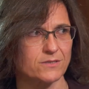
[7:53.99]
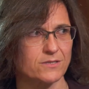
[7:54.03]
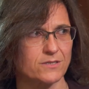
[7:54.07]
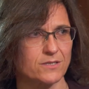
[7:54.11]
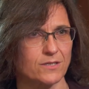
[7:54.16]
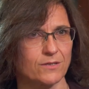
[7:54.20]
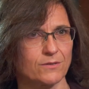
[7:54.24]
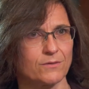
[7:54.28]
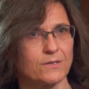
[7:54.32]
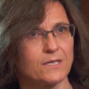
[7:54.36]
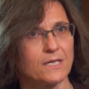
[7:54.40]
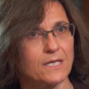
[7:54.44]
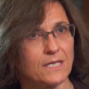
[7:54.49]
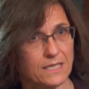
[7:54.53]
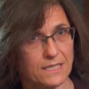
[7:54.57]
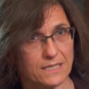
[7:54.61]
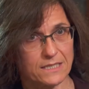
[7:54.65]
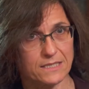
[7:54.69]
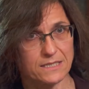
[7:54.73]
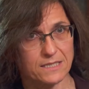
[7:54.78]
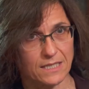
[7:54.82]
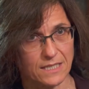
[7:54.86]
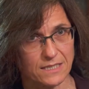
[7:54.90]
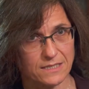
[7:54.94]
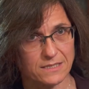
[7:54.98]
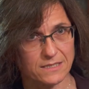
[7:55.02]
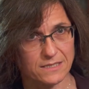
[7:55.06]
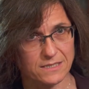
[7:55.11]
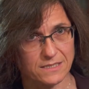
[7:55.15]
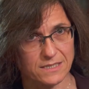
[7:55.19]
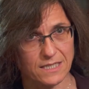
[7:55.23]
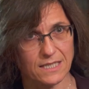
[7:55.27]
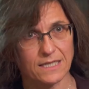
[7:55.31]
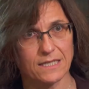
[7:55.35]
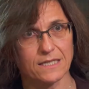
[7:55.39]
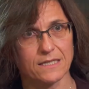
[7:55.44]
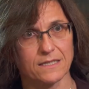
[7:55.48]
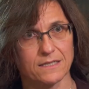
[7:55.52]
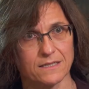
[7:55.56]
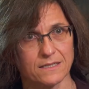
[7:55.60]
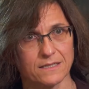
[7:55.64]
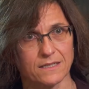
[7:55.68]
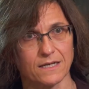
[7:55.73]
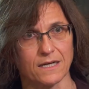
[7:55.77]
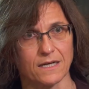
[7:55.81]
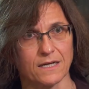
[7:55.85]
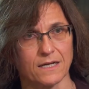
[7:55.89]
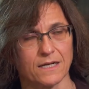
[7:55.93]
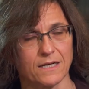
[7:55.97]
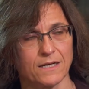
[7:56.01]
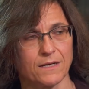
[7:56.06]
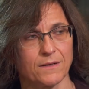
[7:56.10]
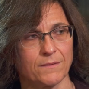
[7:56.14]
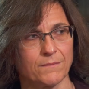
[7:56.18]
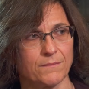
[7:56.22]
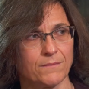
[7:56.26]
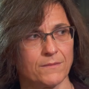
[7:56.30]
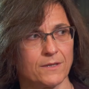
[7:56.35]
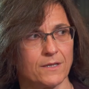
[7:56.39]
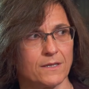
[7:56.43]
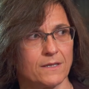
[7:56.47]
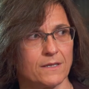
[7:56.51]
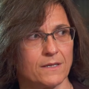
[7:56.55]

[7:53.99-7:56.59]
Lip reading: So it does take a